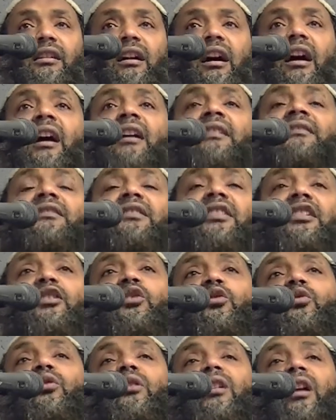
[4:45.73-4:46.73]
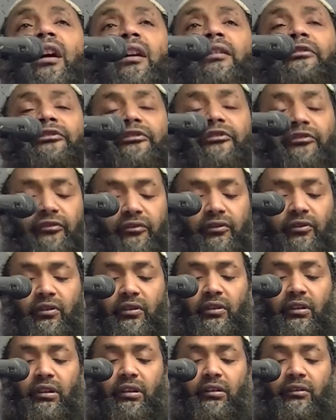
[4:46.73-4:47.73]
until you love
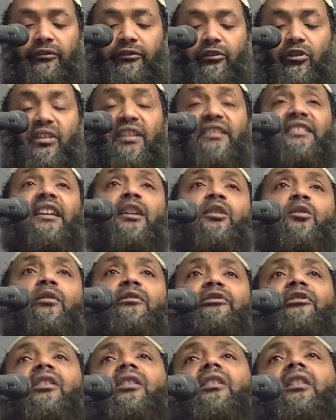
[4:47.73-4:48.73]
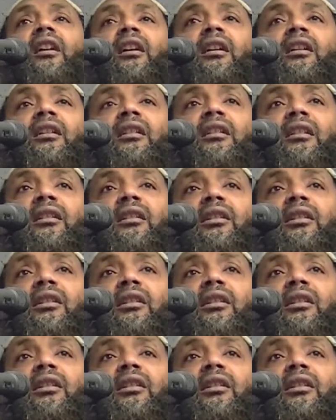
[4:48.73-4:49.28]
for the sake of Allah.